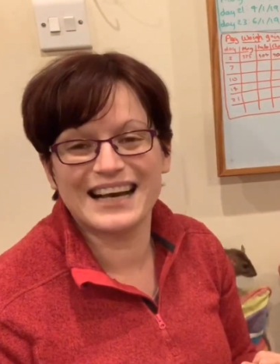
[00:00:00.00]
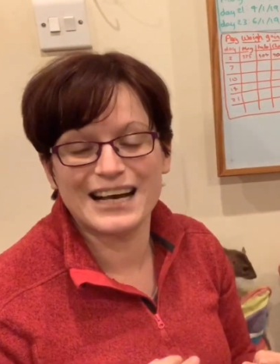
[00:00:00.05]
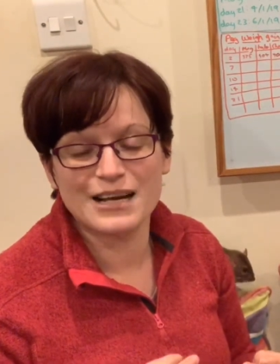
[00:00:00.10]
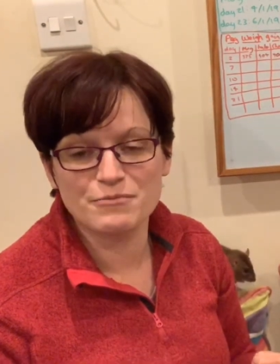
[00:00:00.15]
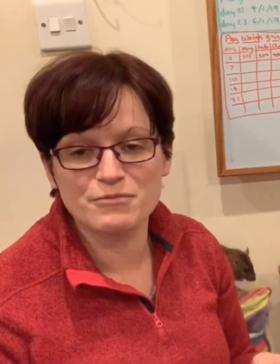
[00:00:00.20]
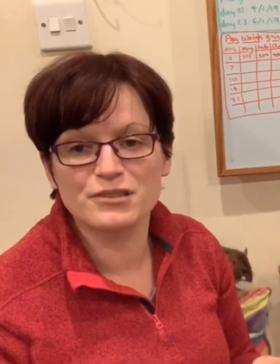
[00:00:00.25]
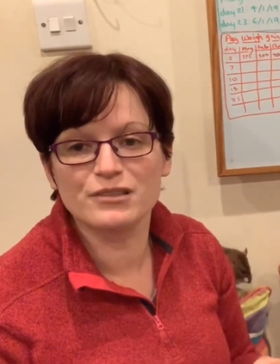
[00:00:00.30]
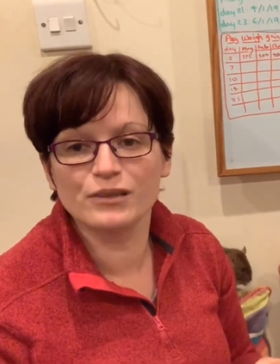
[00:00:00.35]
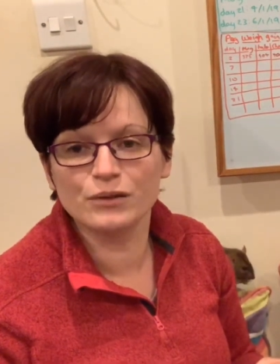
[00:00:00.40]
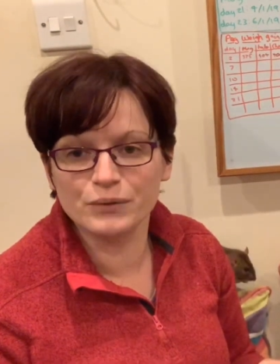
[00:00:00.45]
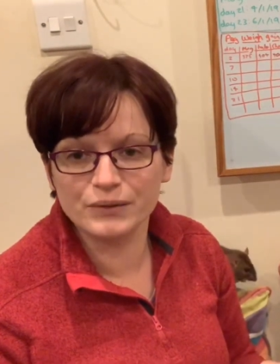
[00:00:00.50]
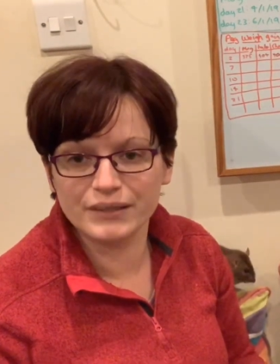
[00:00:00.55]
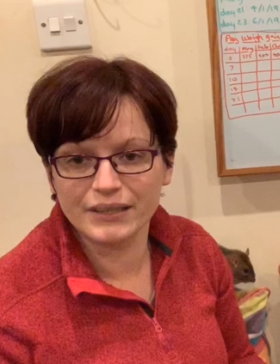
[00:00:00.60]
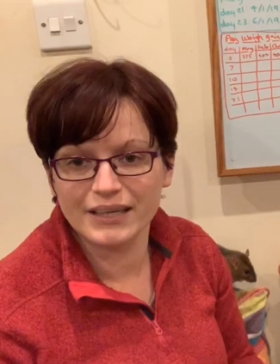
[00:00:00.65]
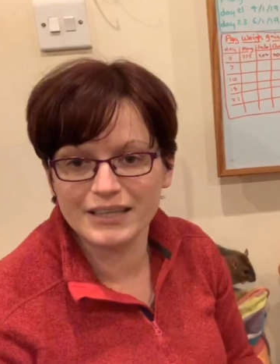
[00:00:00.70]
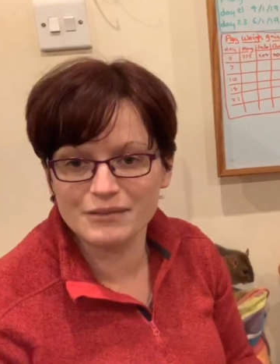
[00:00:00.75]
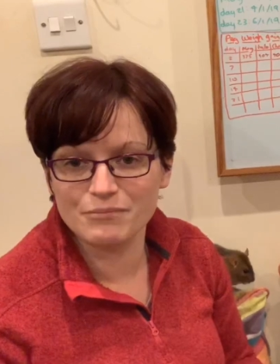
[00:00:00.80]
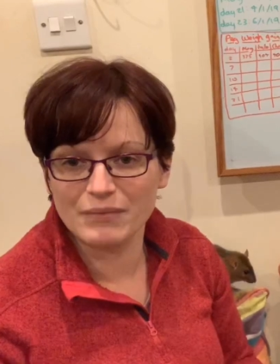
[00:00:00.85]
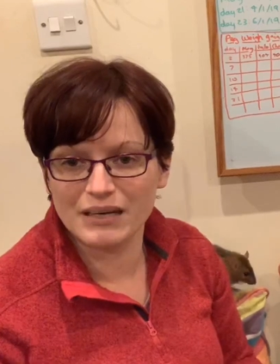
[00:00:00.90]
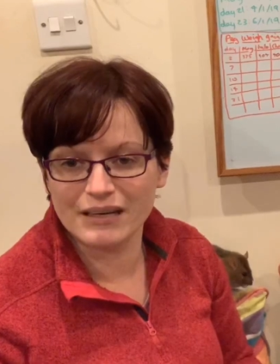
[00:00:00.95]
absolute
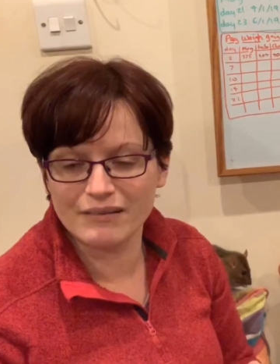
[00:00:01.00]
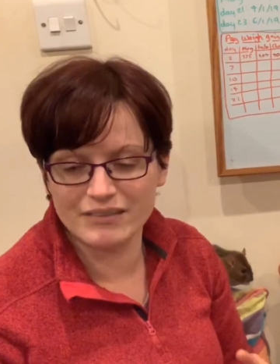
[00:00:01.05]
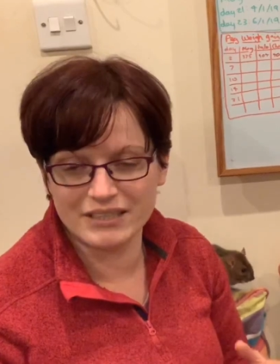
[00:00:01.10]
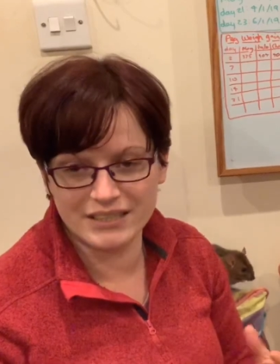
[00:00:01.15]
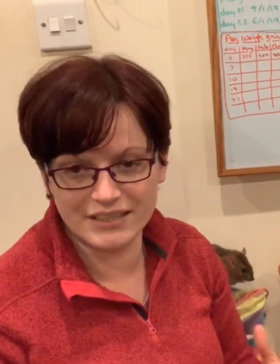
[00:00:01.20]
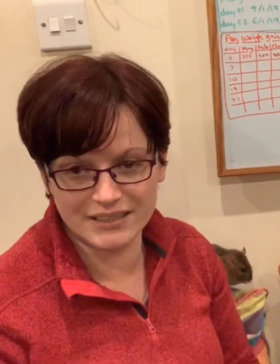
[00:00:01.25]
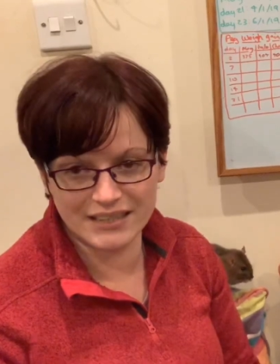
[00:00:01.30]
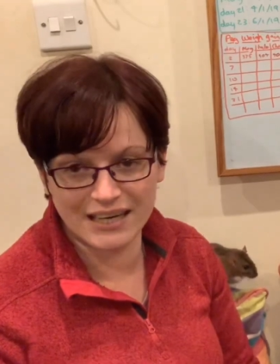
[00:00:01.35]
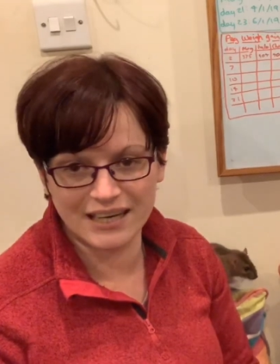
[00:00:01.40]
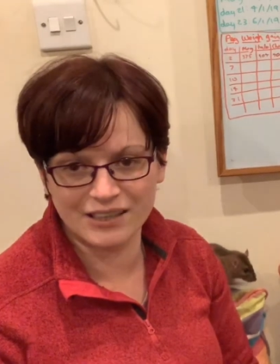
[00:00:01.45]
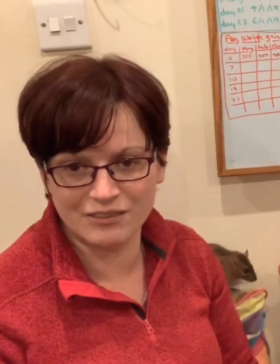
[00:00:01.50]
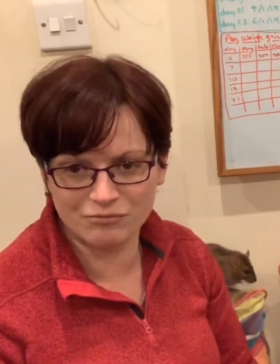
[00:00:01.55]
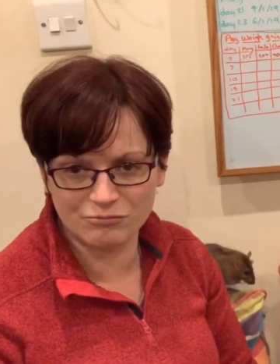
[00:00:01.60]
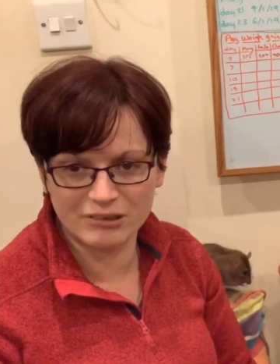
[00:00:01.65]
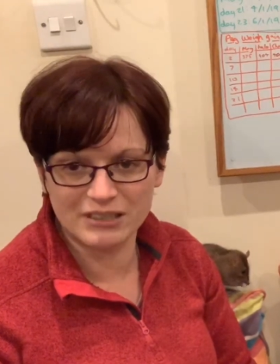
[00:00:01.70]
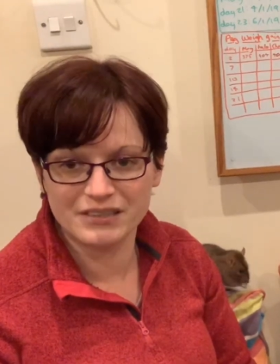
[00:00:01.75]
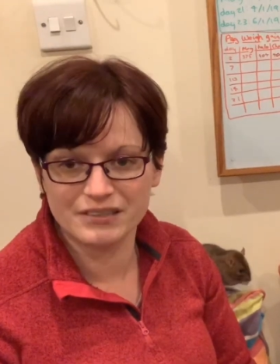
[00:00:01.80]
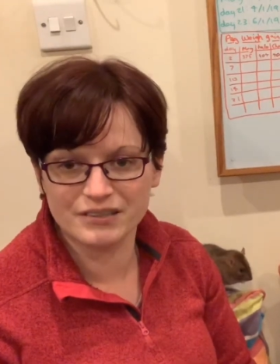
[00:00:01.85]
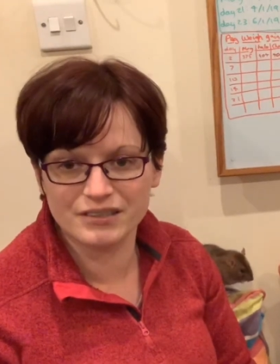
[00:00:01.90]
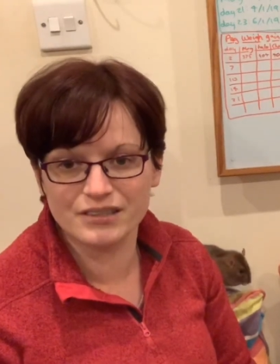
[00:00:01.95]
nightmare and you can't
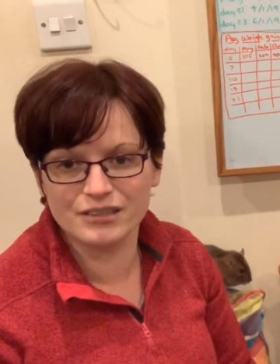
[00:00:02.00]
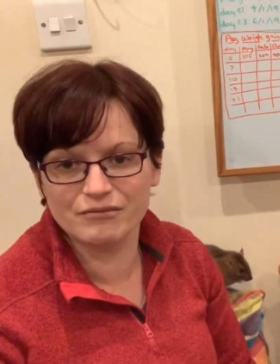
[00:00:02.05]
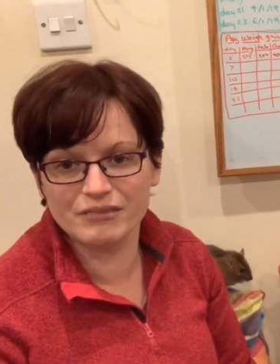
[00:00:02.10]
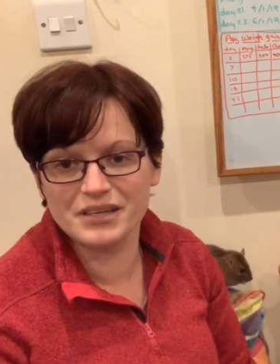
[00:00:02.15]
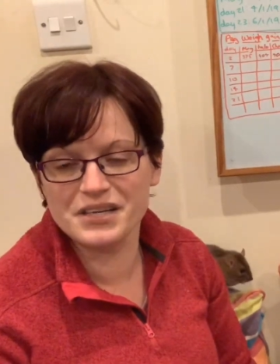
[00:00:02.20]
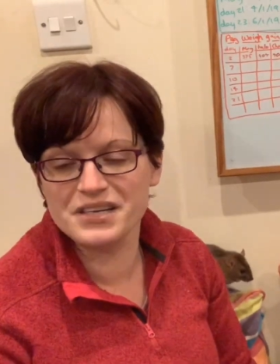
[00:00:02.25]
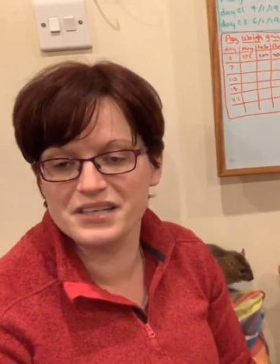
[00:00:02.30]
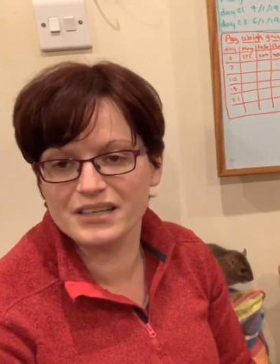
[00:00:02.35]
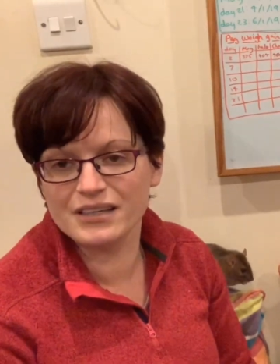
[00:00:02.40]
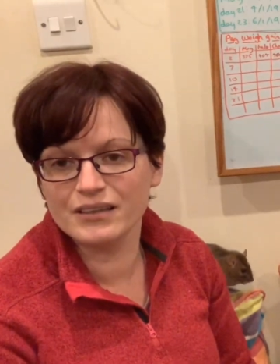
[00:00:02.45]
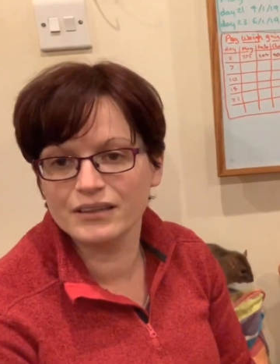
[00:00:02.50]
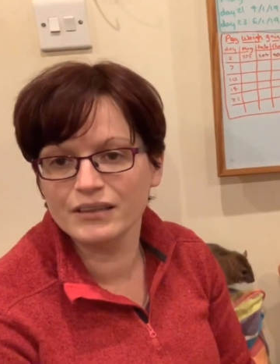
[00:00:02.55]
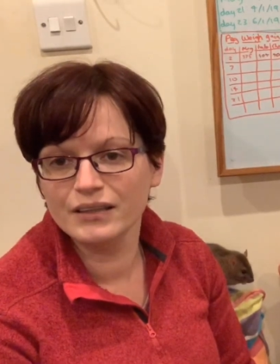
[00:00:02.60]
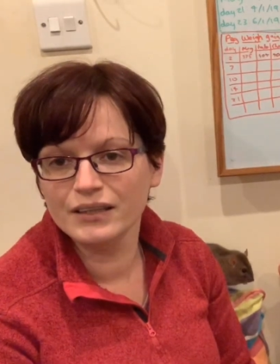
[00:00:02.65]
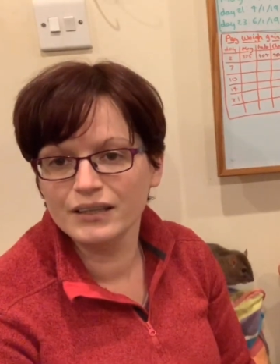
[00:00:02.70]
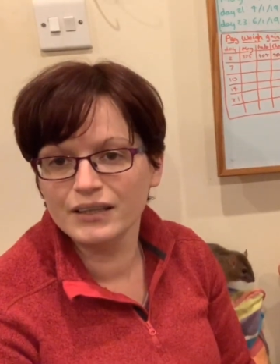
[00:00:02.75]
risk syringing.